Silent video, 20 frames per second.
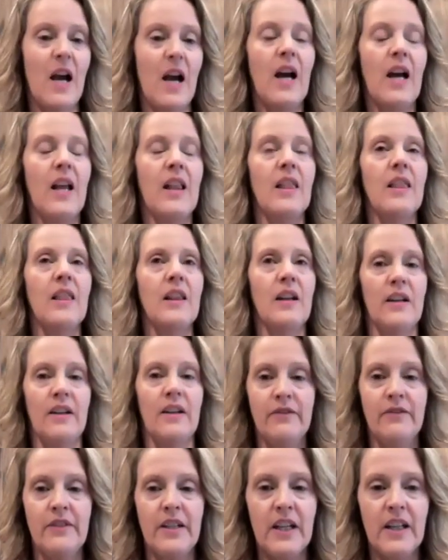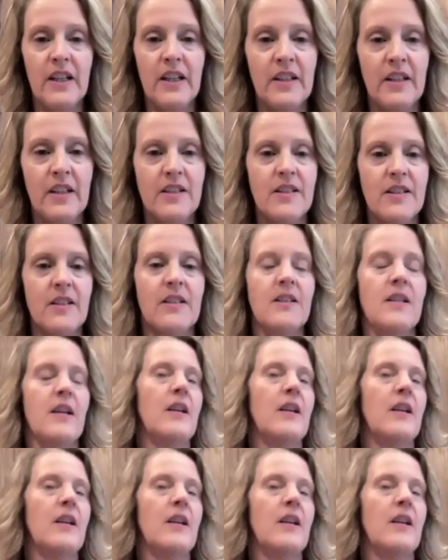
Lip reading: I love diagnostics.